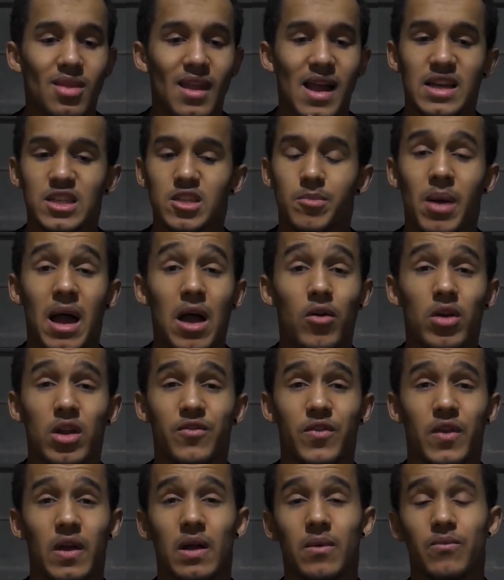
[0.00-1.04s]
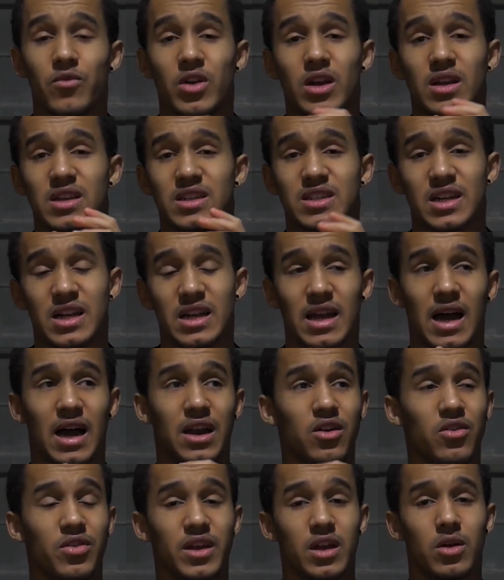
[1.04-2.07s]
As a powerlifter, realistically, I
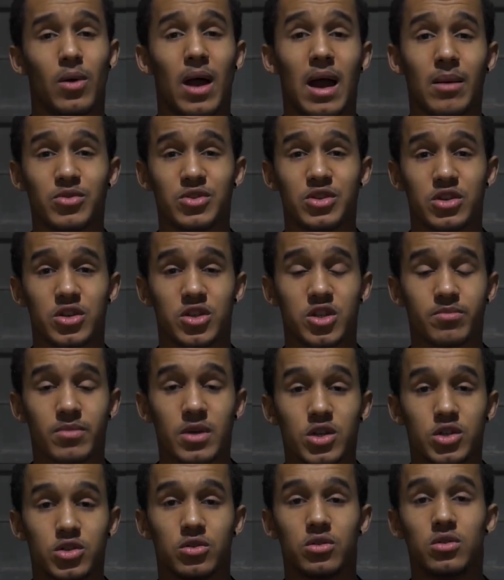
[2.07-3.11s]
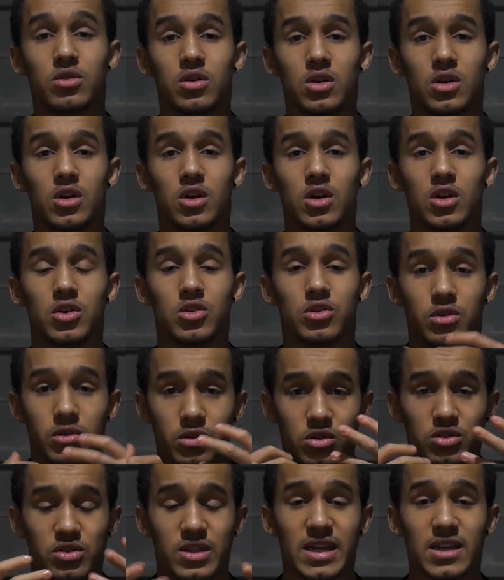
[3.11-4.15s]
don't think it will happen to you. Just sure you're doing
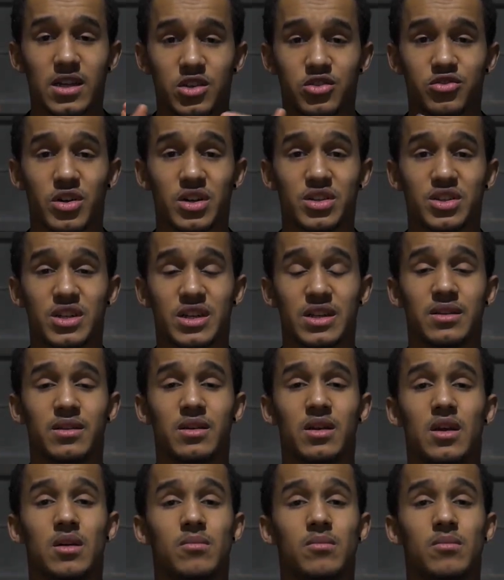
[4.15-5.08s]
your daily stretching.